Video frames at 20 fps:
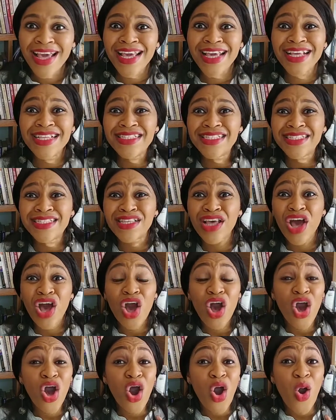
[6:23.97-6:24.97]
It's
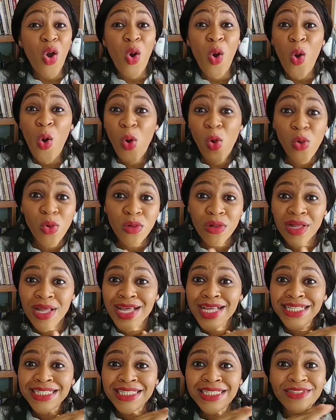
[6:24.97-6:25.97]
a whole
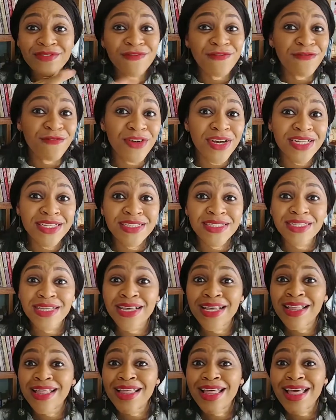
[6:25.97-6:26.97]
different
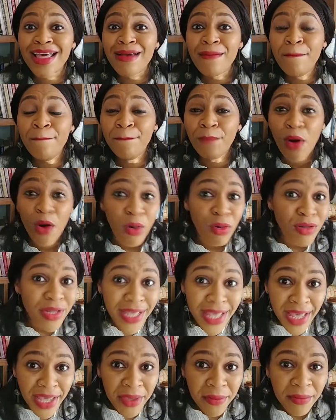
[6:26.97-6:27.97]
ball
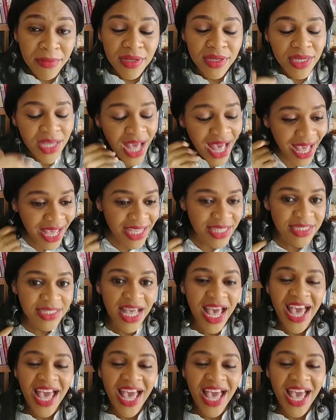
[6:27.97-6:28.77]
game, guys.